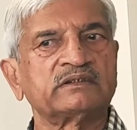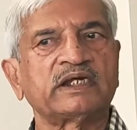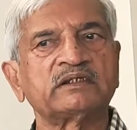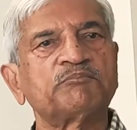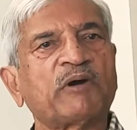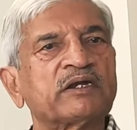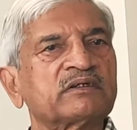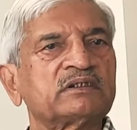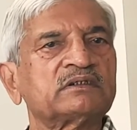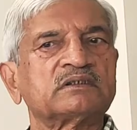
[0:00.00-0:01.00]
that
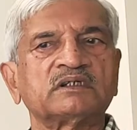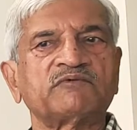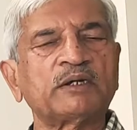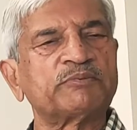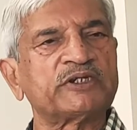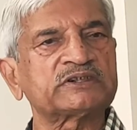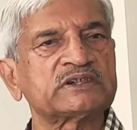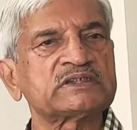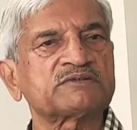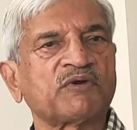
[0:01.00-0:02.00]
the
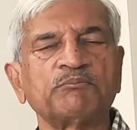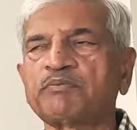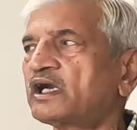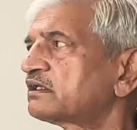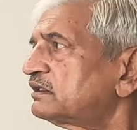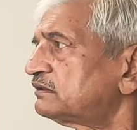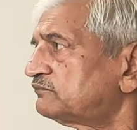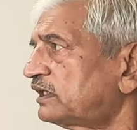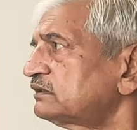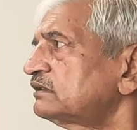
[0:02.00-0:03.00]
vibrations from particle
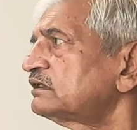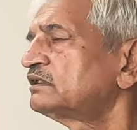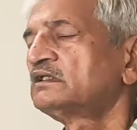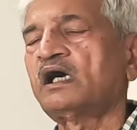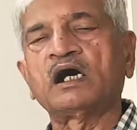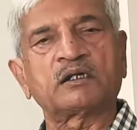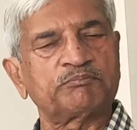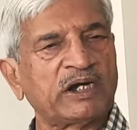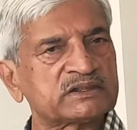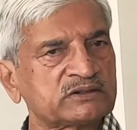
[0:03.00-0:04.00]
1 are
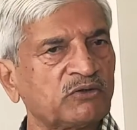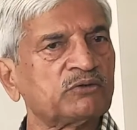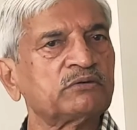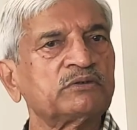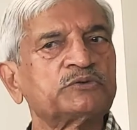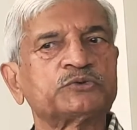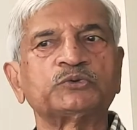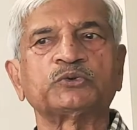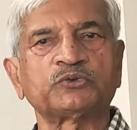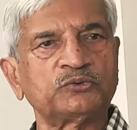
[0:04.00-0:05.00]
passed on
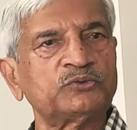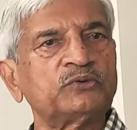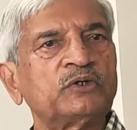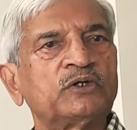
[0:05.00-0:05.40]
to 2,